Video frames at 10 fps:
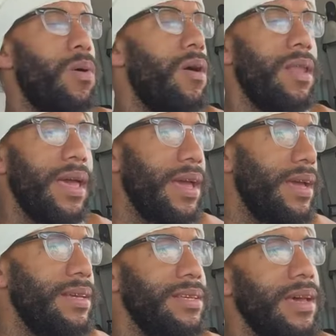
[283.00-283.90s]

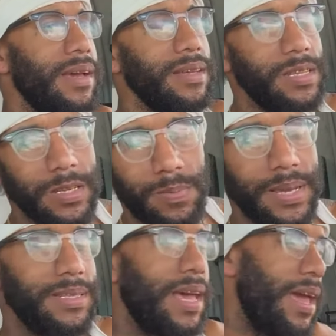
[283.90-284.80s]
parlays, six
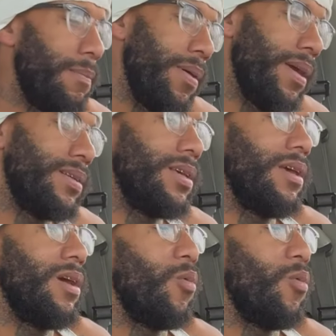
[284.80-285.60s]
picks, eight picks,